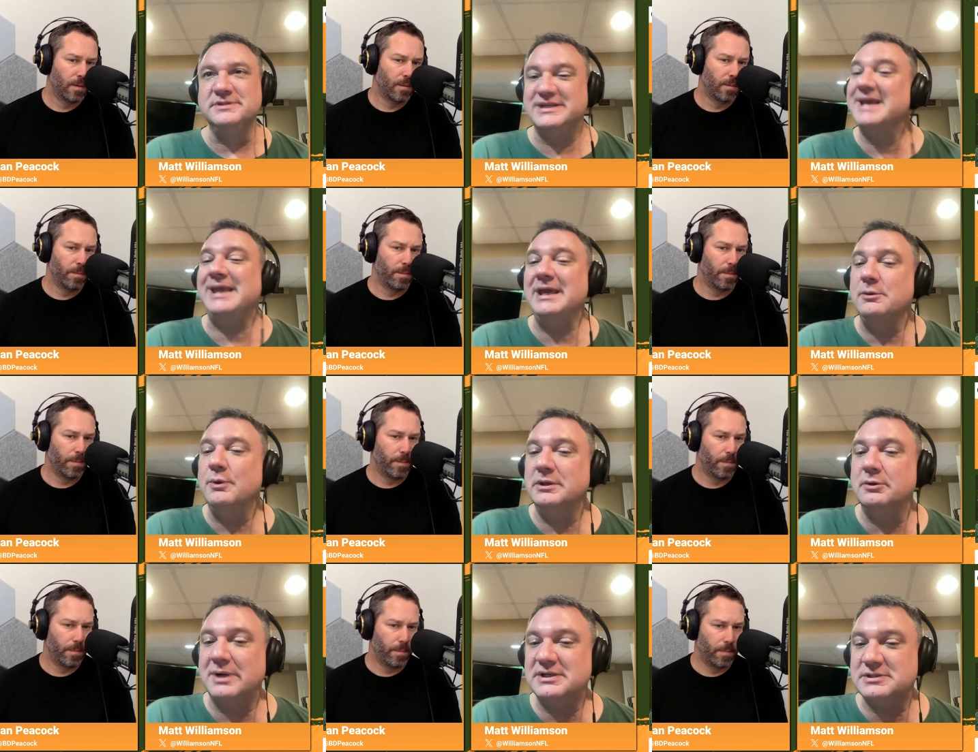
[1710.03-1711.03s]
Speaker 1: zigging when
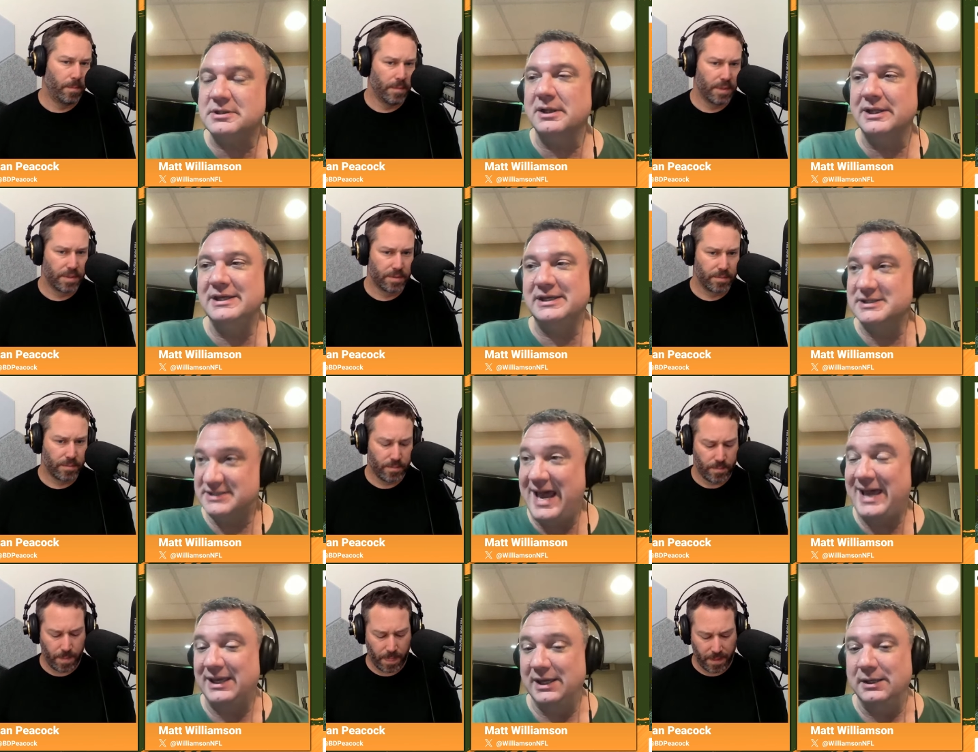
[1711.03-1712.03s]
the rest of the league is
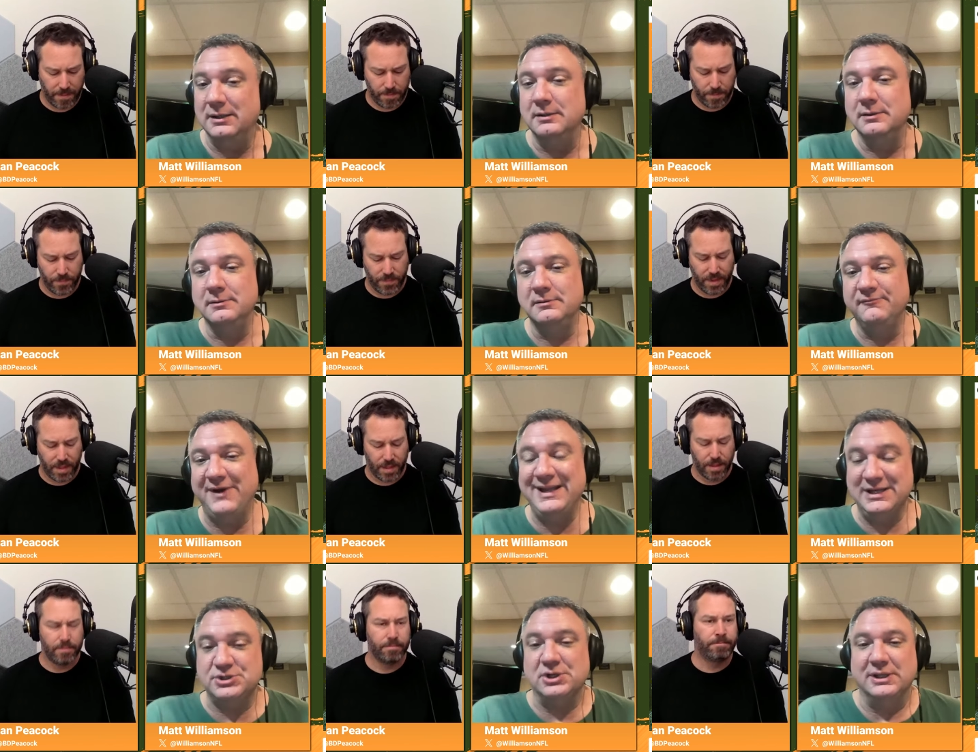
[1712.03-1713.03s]
zagging
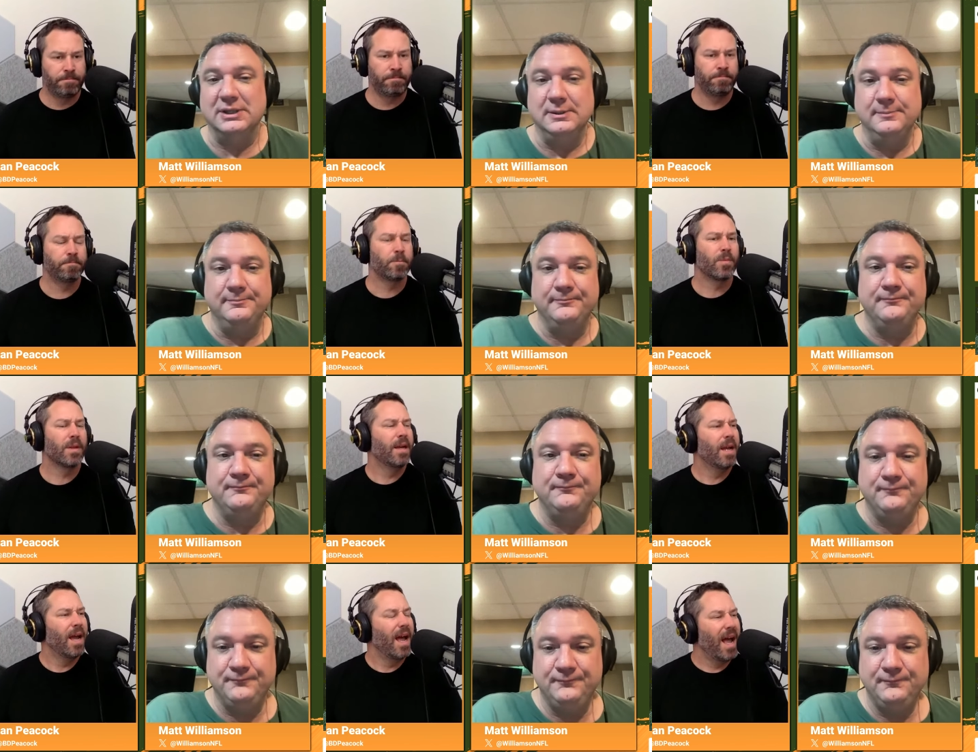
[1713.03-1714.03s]
financially.
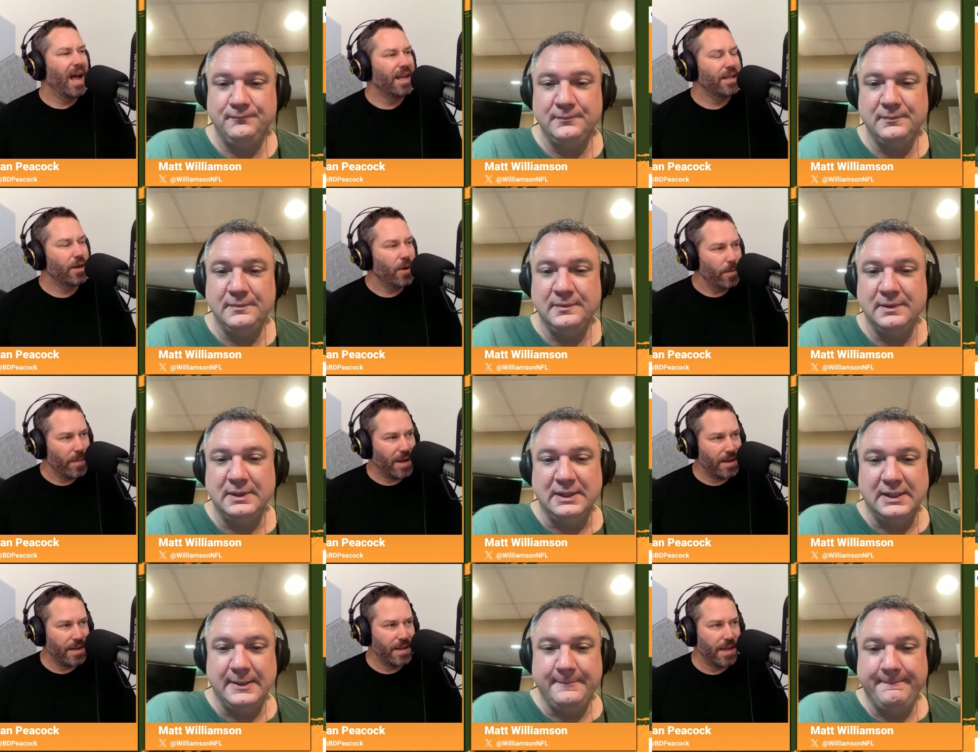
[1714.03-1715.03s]
You know,
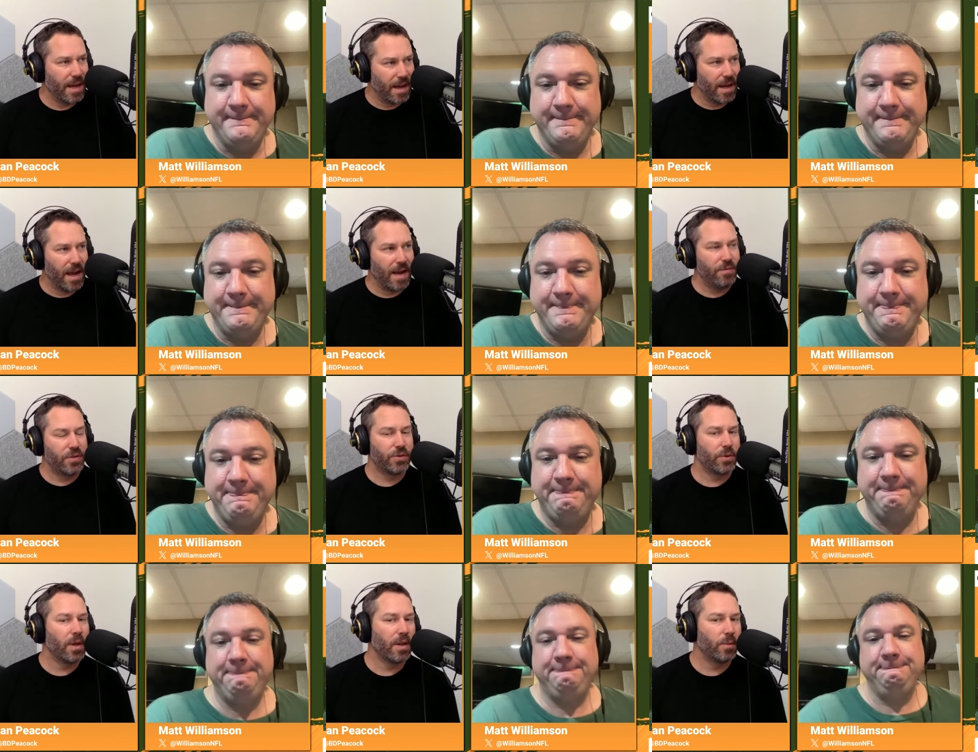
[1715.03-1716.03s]
I,
Speaker 2: I, have
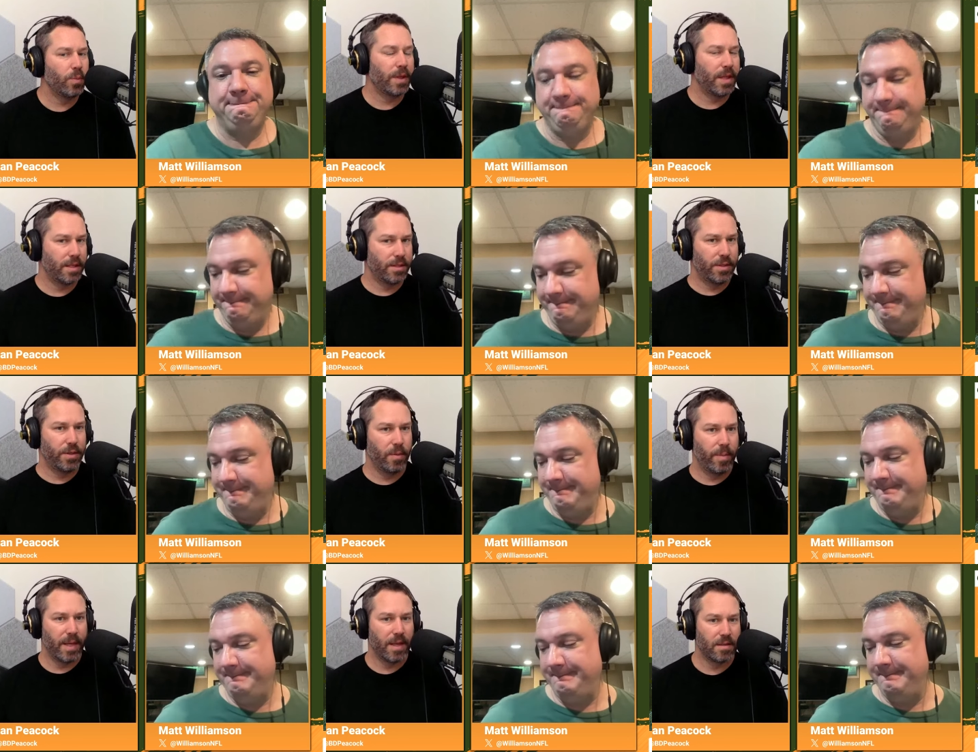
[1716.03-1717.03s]
struggled with this too
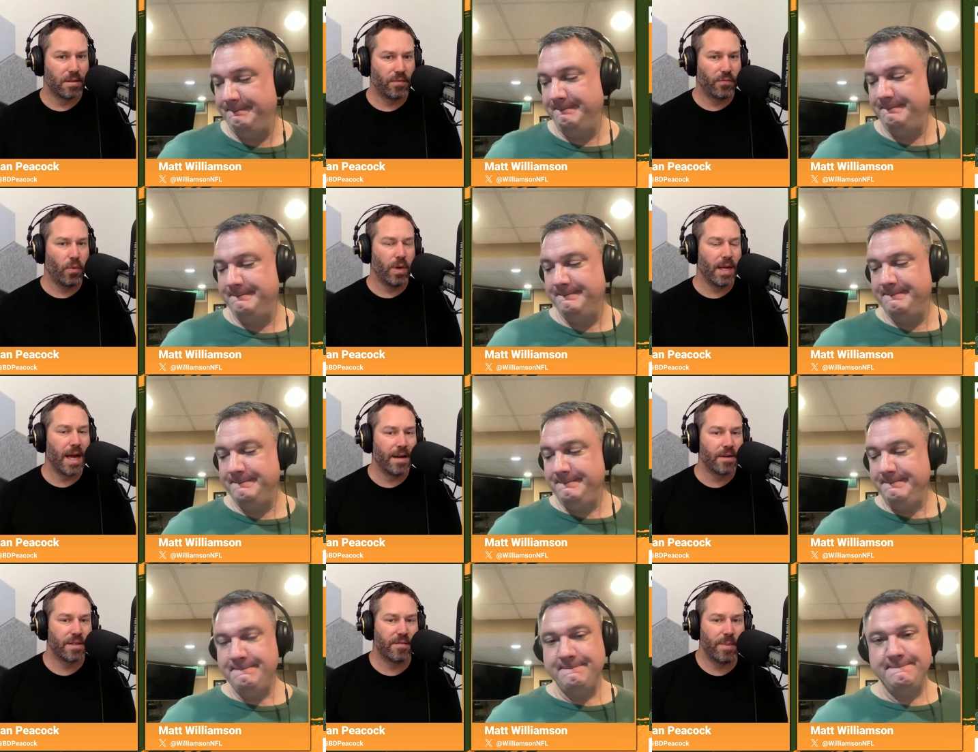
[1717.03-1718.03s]
because the
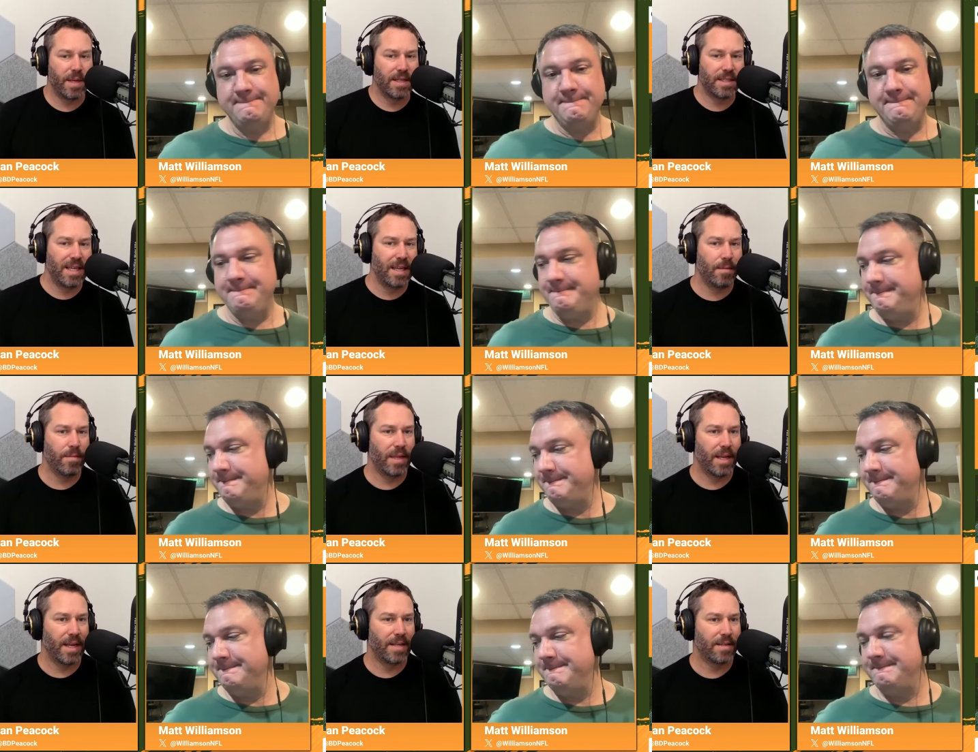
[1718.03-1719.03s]
49ers have been a team
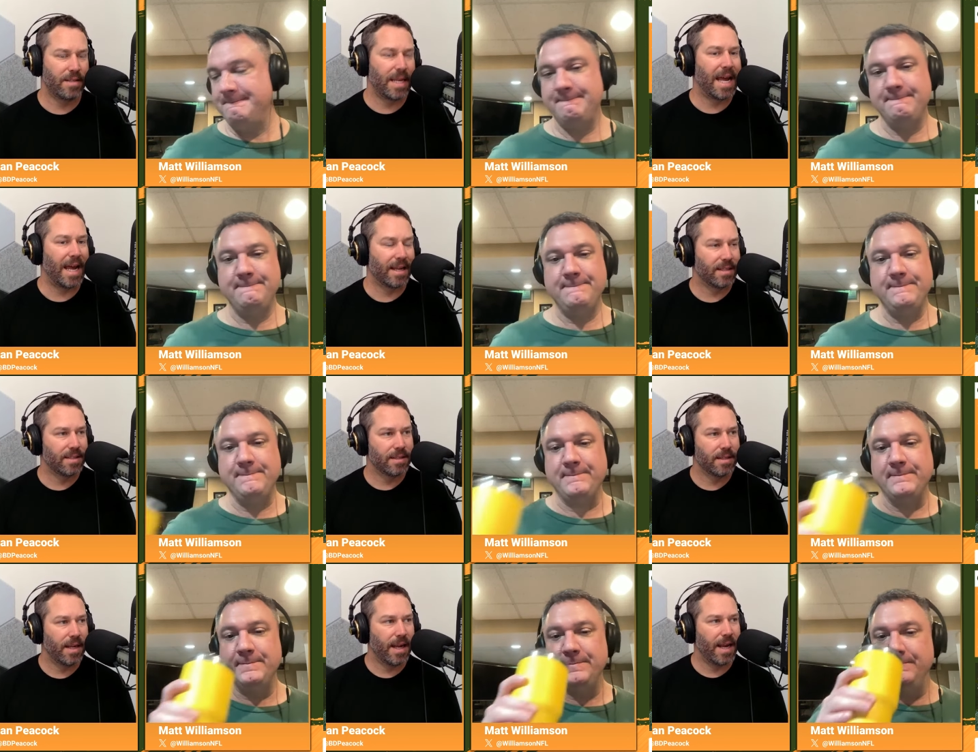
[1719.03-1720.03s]
that has zagged
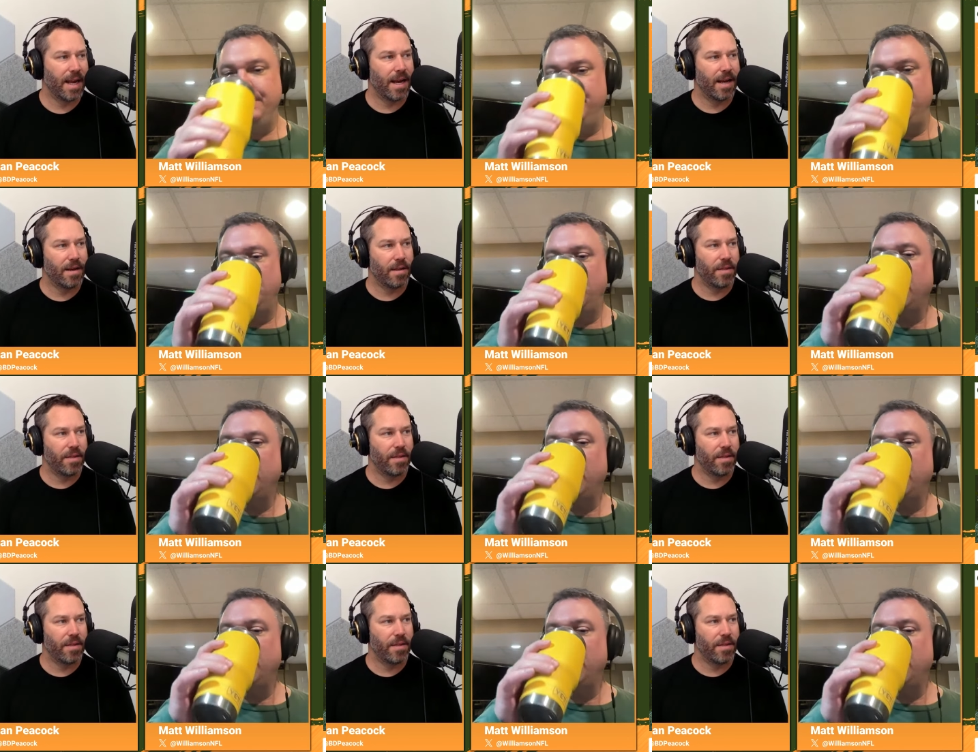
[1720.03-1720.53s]
and mm-hmm.